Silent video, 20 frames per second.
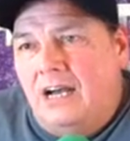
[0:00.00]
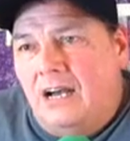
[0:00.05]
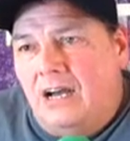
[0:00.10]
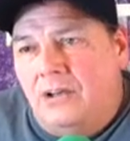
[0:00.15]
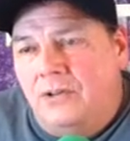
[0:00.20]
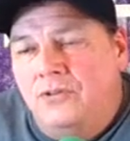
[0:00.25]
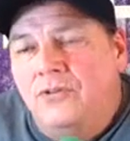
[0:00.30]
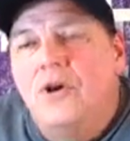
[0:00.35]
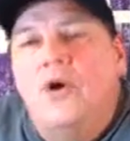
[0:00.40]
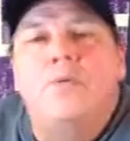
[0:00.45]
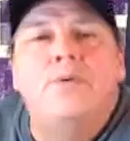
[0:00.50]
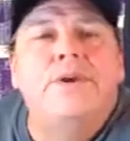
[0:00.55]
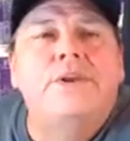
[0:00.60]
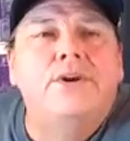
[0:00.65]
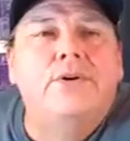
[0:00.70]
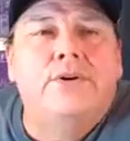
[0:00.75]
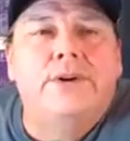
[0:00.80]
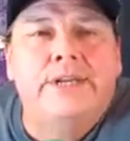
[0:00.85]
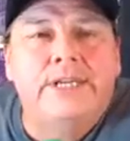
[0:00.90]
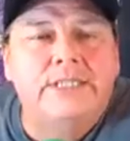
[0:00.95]
knowing
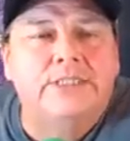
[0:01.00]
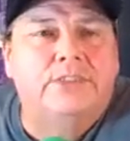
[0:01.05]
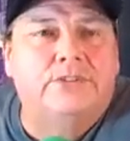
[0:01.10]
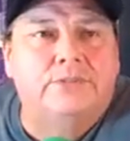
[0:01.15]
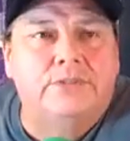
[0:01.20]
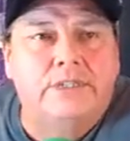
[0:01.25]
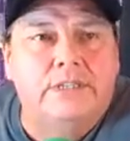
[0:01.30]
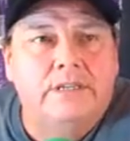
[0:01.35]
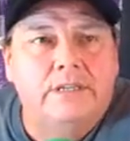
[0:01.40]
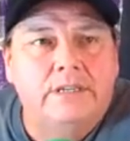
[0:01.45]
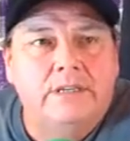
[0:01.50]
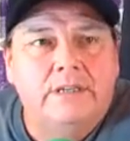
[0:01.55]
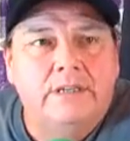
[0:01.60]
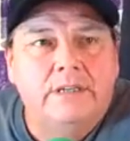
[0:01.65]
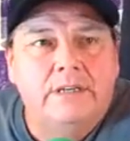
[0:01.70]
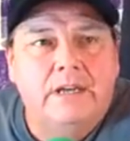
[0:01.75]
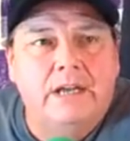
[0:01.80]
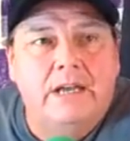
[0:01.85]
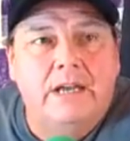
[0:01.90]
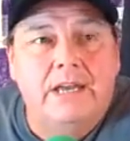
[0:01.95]
your history,
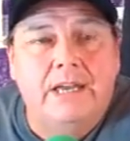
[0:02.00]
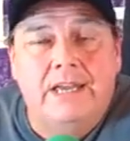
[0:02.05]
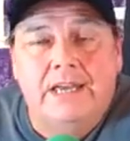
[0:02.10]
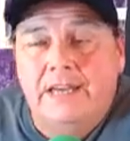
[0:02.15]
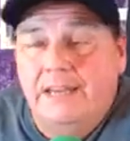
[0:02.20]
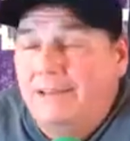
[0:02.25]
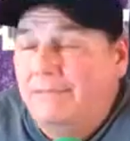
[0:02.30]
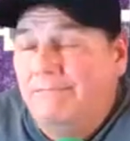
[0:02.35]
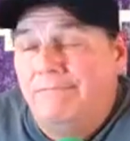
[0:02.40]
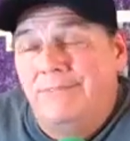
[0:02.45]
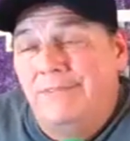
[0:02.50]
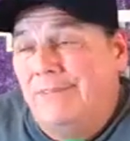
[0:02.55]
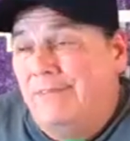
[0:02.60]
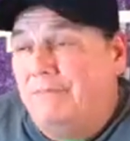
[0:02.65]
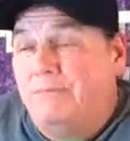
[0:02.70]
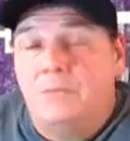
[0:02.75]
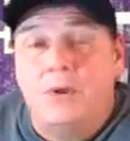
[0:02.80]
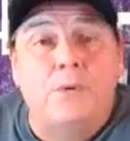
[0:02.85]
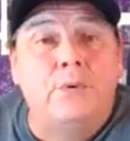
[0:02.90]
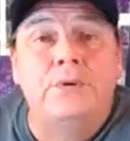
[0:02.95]

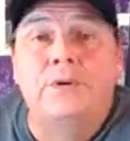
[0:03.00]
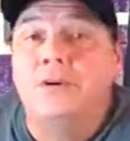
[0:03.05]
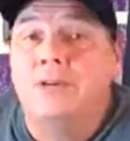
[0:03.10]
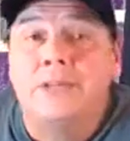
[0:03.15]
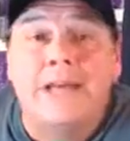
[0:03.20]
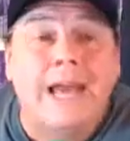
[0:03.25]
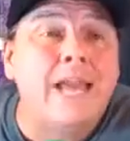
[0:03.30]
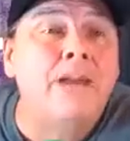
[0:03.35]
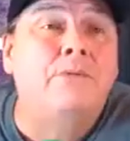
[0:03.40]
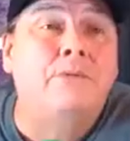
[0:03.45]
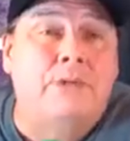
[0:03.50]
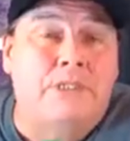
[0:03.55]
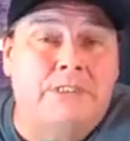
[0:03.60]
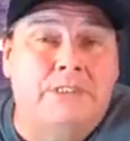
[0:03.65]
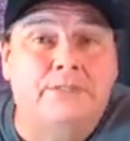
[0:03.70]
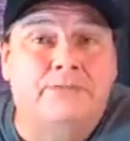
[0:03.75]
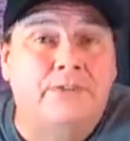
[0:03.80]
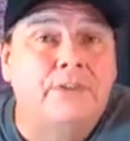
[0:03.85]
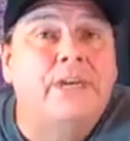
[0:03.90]
knowing your language, if you